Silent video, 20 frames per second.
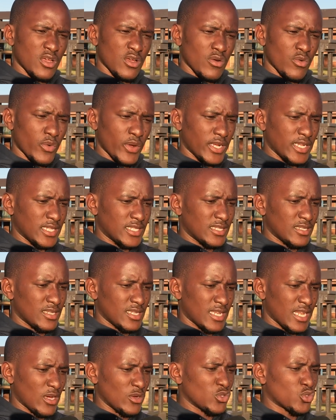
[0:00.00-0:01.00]
Wait,
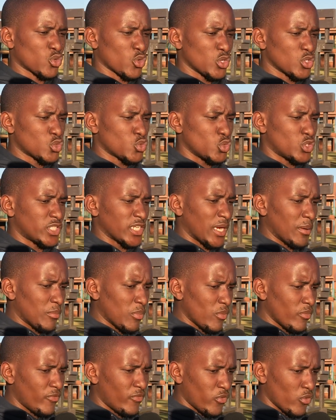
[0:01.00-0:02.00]
now he's going to jump
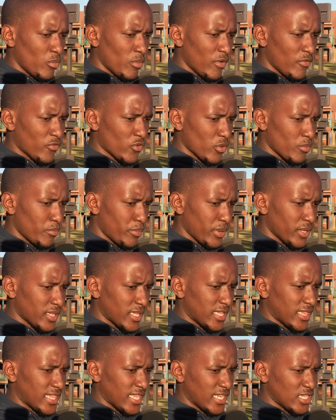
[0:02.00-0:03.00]
up Vuma from being
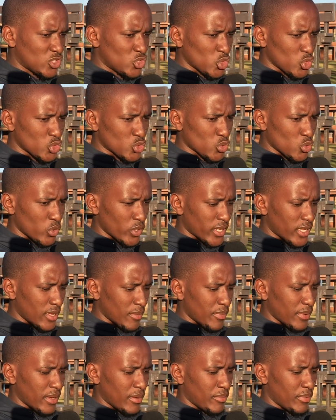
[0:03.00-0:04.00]
the third choice
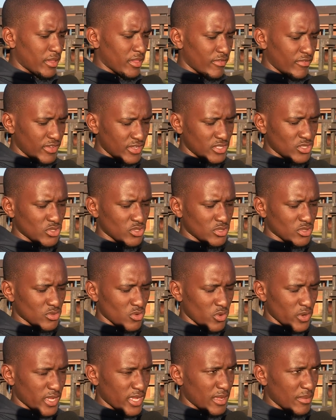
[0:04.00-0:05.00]
goalkeeper and be the first choice
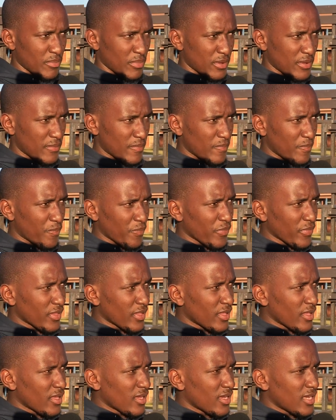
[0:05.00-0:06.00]
goalkeeper.
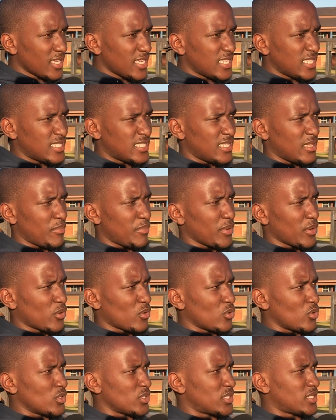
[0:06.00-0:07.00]
Is it
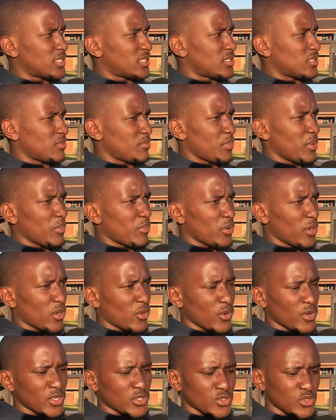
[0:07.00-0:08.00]
because people are
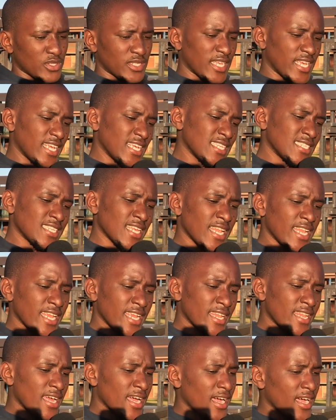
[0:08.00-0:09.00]
going to say he's a
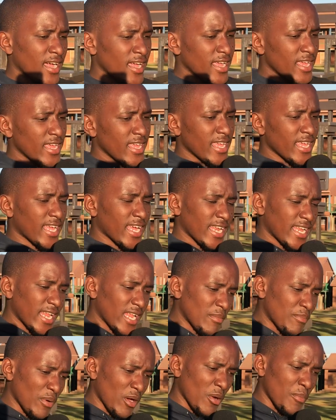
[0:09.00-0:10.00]
leader, he can
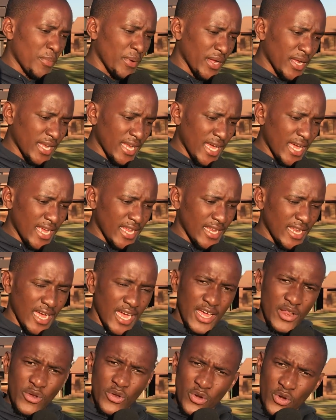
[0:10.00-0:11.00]
help our back line?
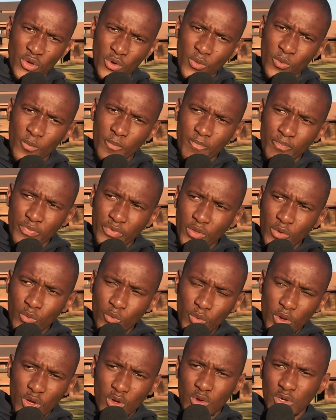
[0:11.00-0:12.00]
I don't know.
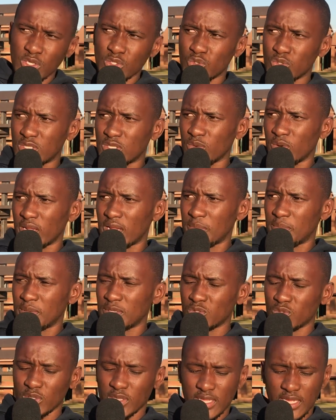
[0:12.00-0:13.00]
We're going to see what
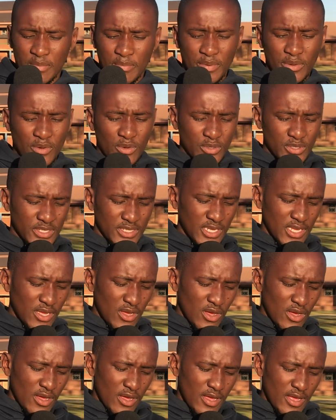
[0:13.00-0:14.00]
happens with that, because
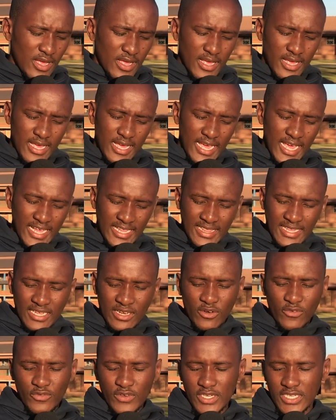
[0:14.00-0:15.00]
at the
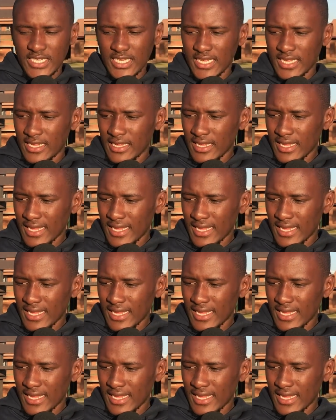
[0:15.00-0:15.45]
end of the day,